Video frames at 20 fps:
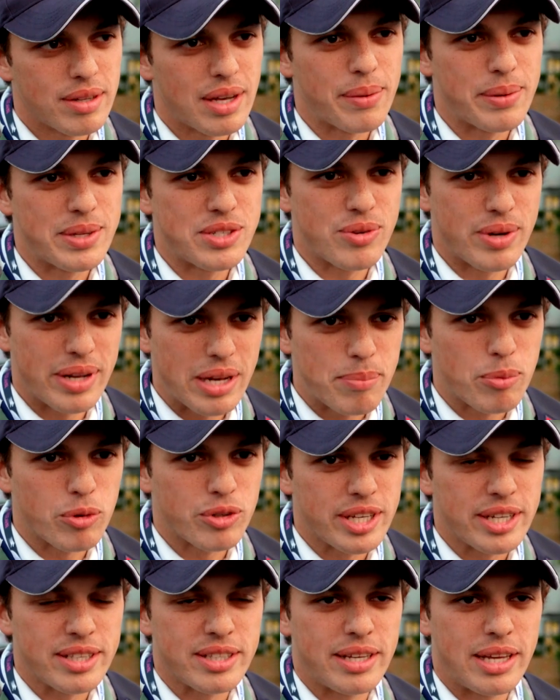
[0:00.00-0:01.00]
I was really
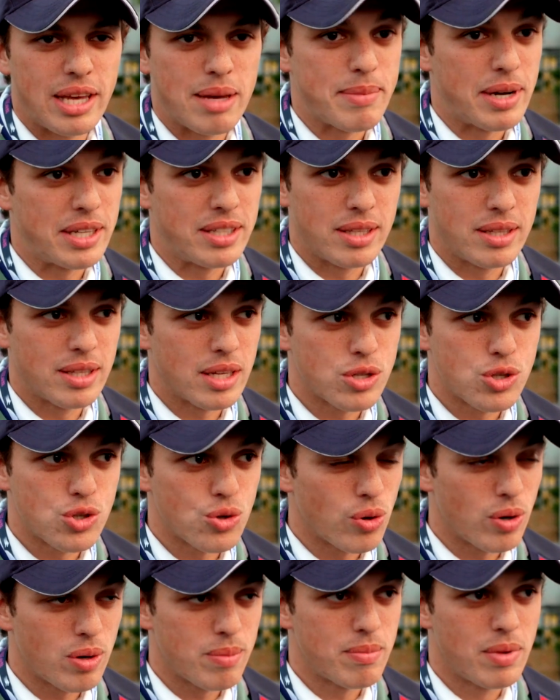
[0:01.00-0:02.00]
protecting him. I did not
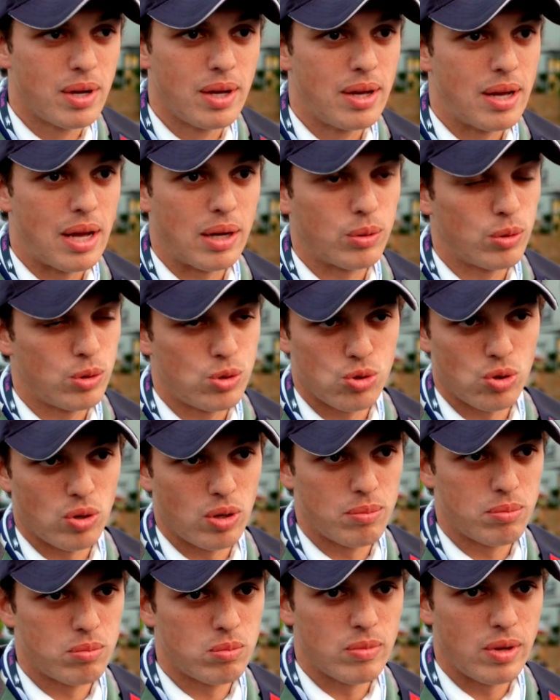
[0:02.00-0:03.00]
show him. I could show
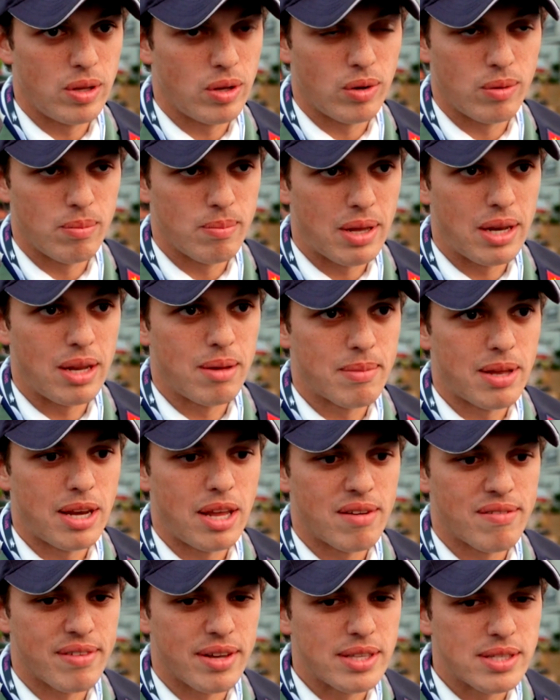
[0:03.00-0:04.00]
him in many, many
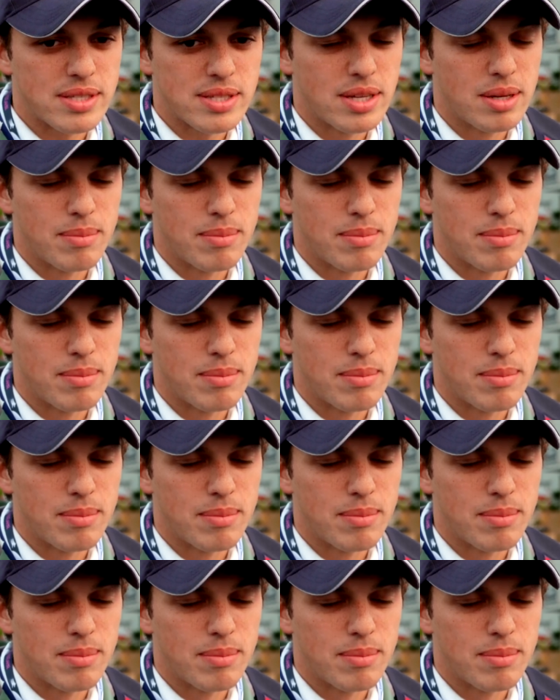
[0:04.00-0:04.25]
events,